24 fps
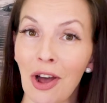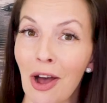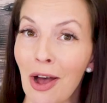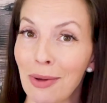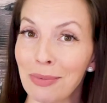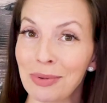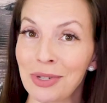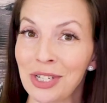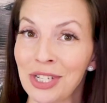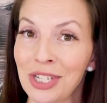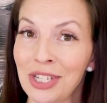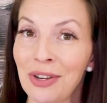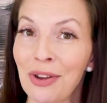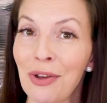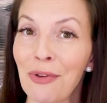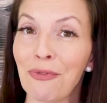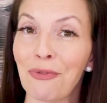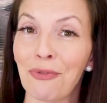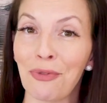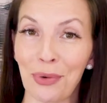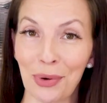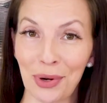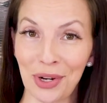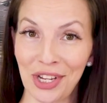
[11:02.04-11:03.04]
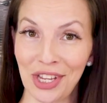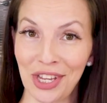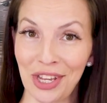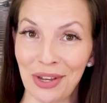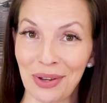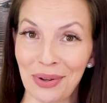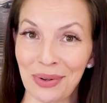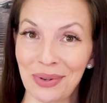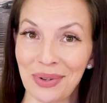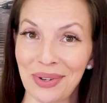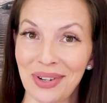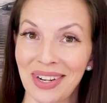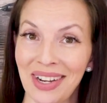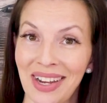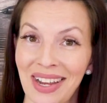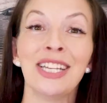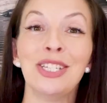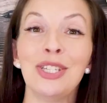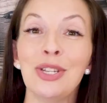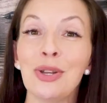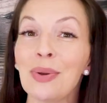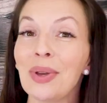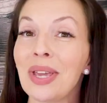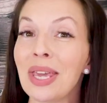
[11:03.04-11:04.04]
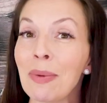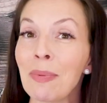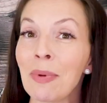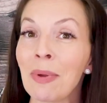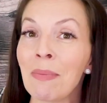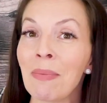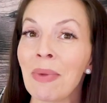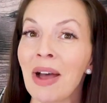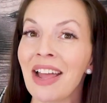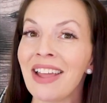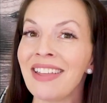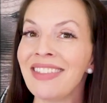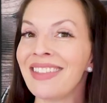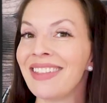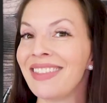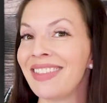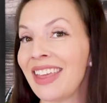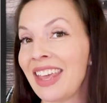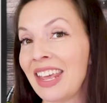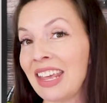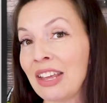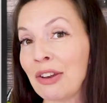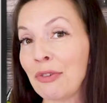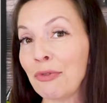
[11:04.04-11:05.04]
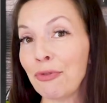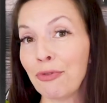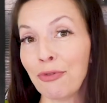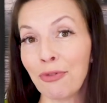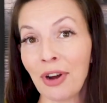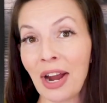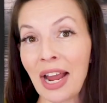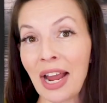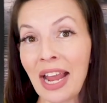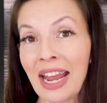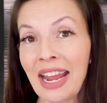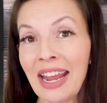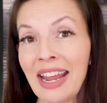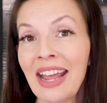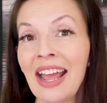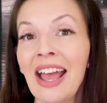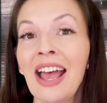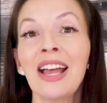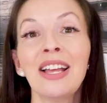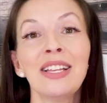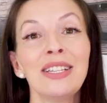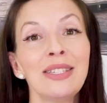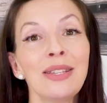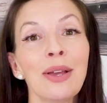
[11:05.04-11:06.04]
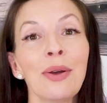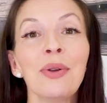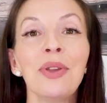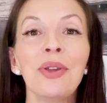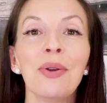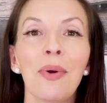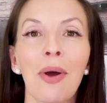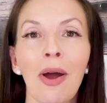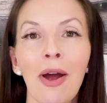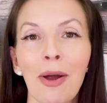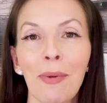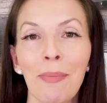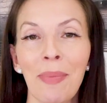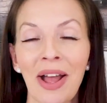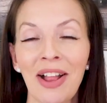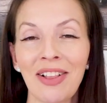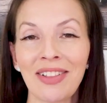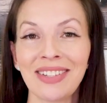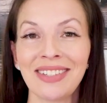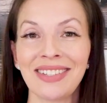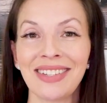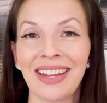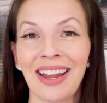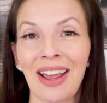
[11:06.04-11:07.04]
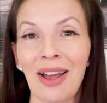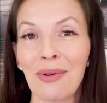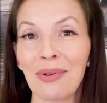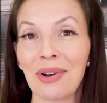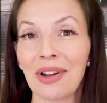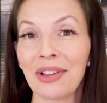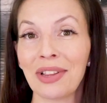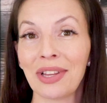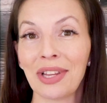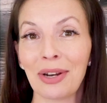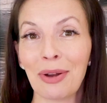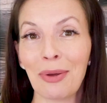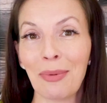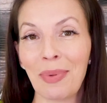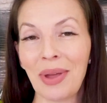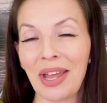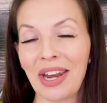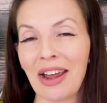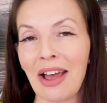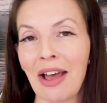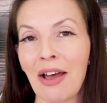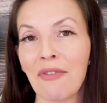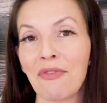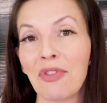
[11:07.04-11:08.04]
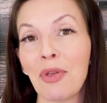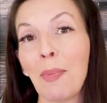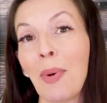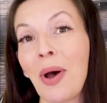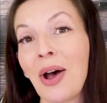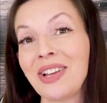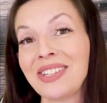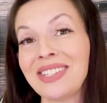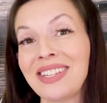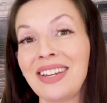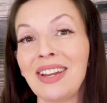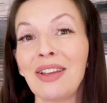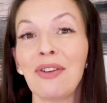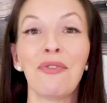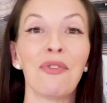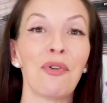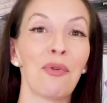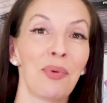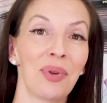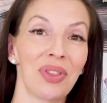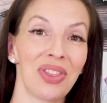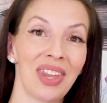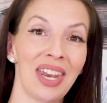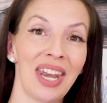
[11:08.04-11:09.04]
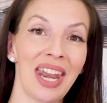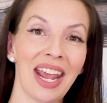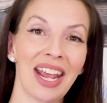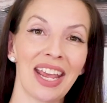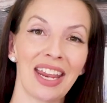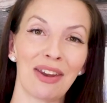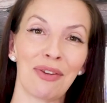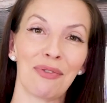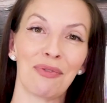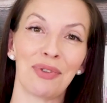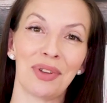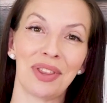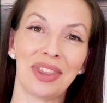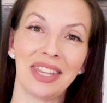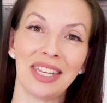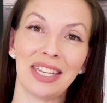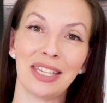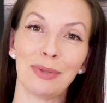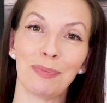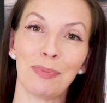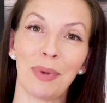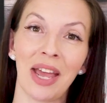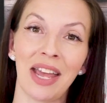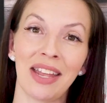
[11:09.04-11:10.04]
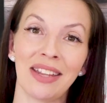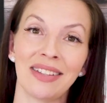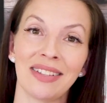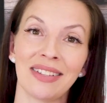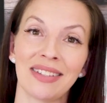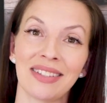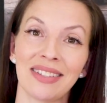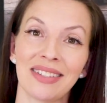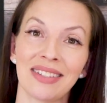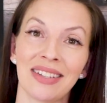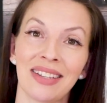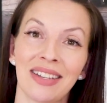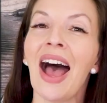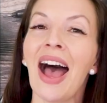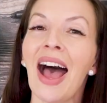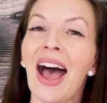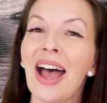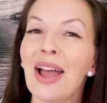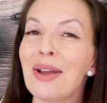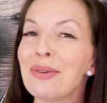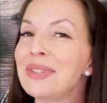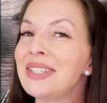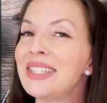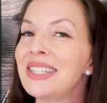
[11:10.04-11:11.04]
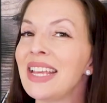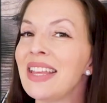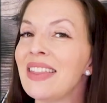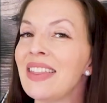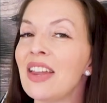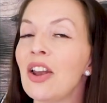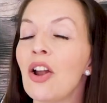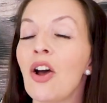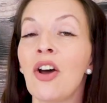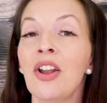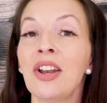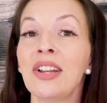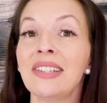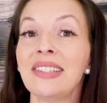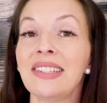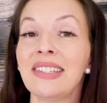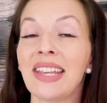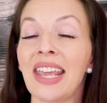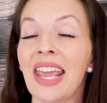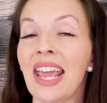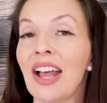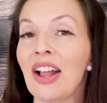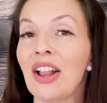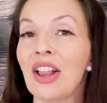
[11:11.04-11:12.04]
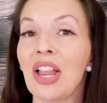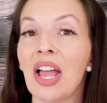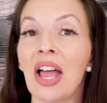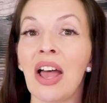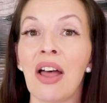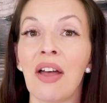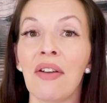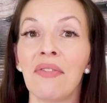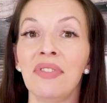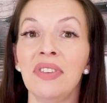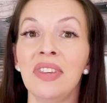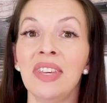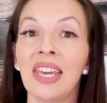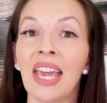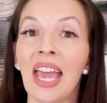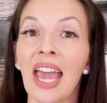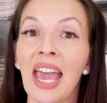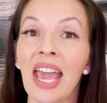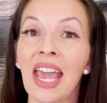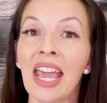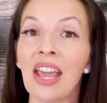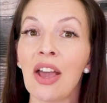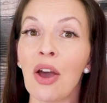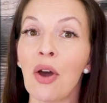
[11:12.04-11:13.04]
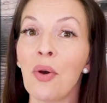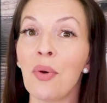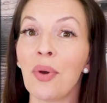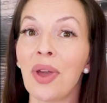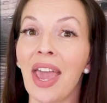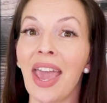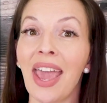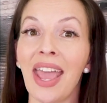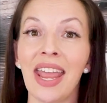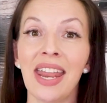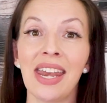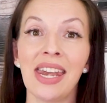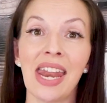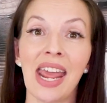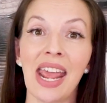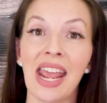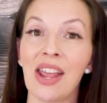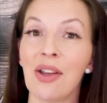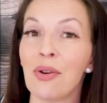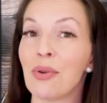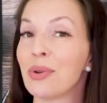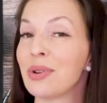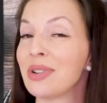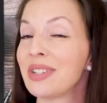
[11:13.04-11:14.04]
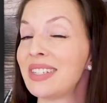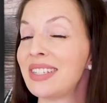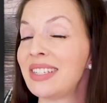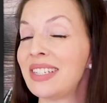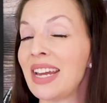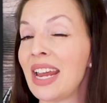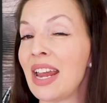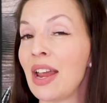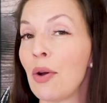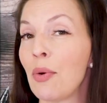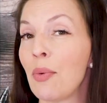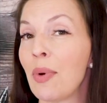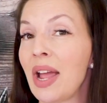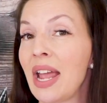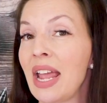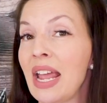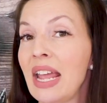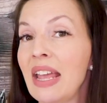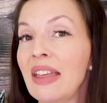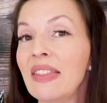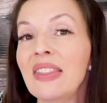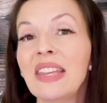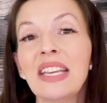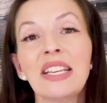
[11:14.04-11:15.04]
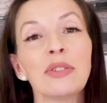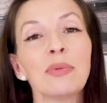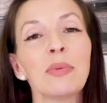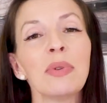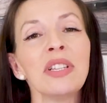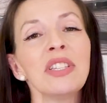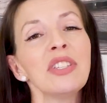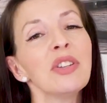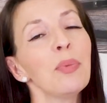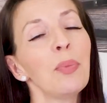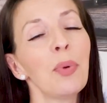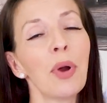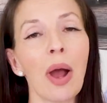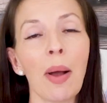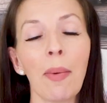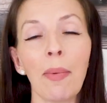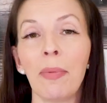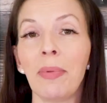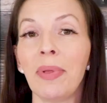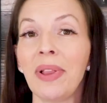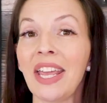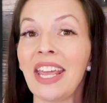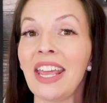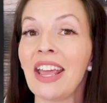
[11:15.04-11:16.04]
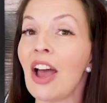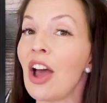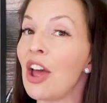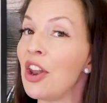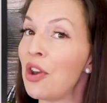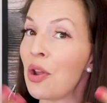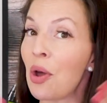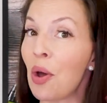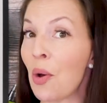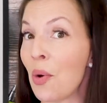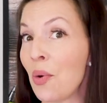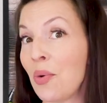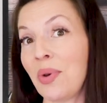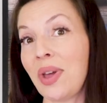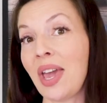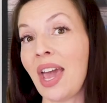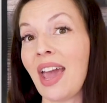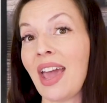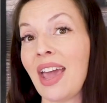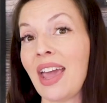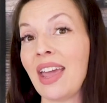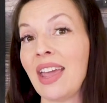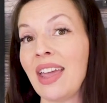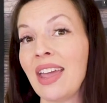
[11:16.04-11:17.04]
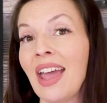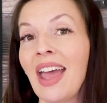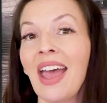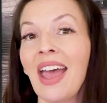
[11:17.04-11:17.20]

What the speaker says: option for you. Do keep in mind that they can fray, so you are balancing out a little bit of the positive with the negative with these pens. I would say that on a scale of yay, okay, nay, or stay away, these ones are probably an okay.